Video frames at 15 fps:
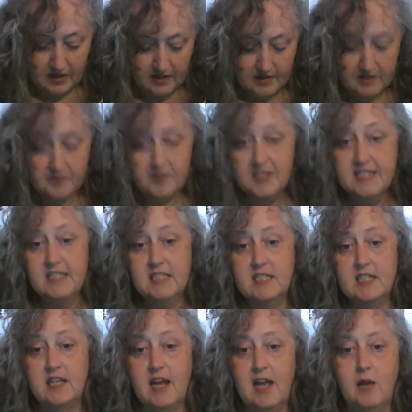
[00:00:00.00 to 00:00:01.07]
the visit
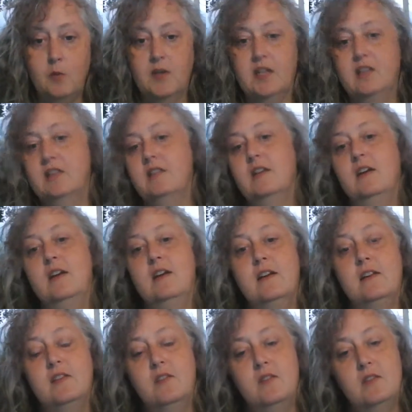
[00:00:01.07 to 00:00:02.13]
today with
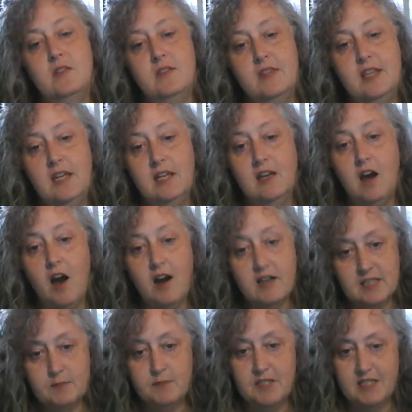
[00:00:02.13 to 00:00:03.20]
the
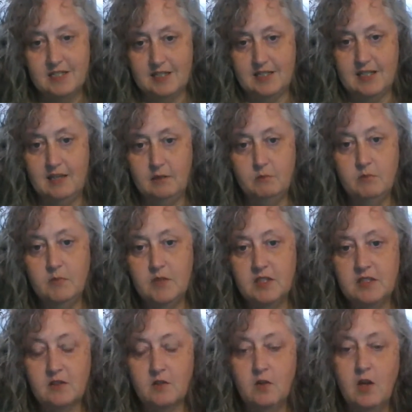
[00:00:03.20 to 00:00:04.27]
hospice team,
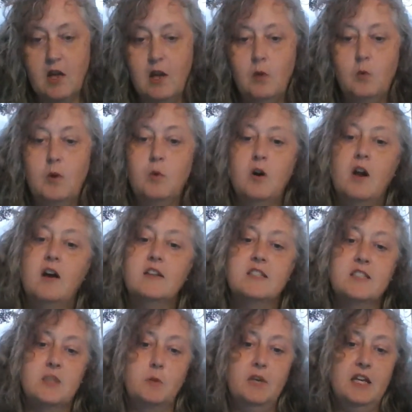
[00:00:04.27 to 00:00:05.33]
we were
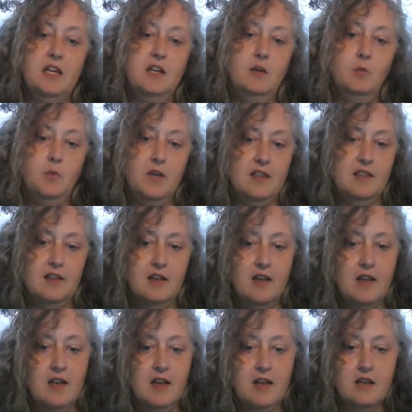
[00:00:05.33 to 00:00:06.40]
also meeting with
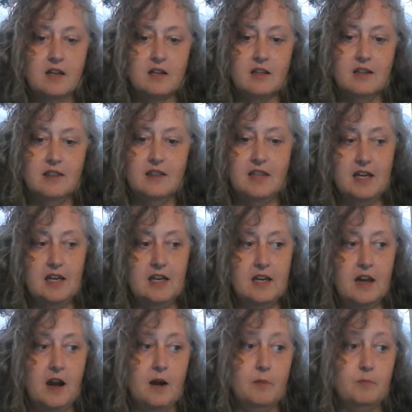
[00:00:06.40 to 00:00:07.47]
the
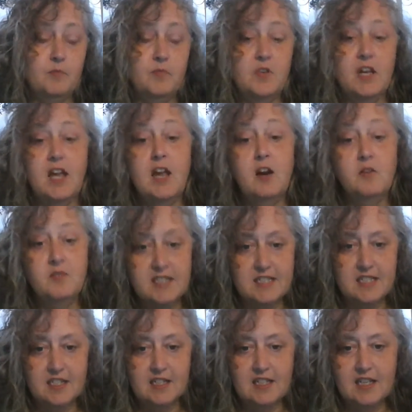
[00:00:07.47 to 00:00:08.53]
um, the care
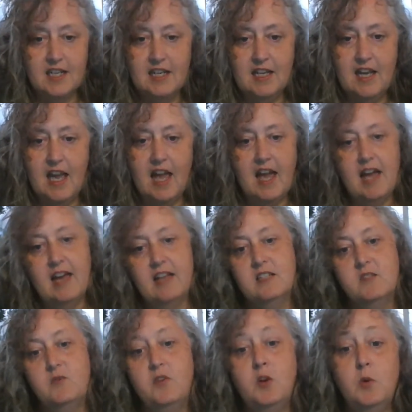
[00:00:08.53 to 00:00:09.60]
facility
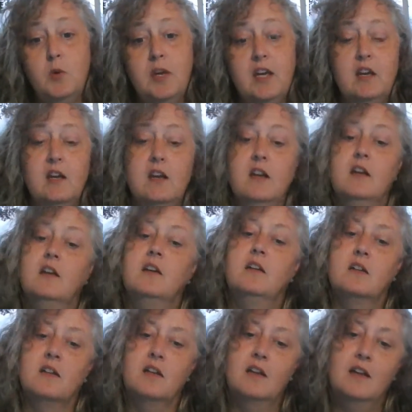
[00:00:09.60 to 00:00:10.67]
and viewing
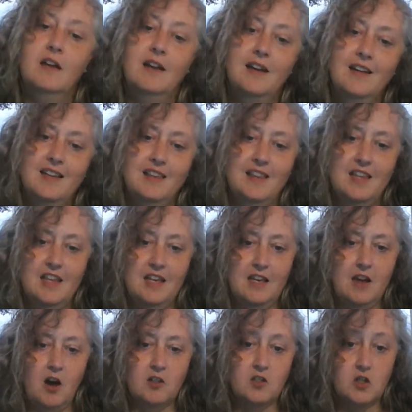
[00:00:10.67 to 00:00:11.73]
the
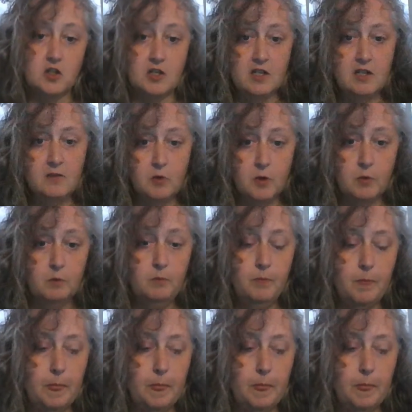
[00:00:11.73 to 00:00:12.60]
alternative room.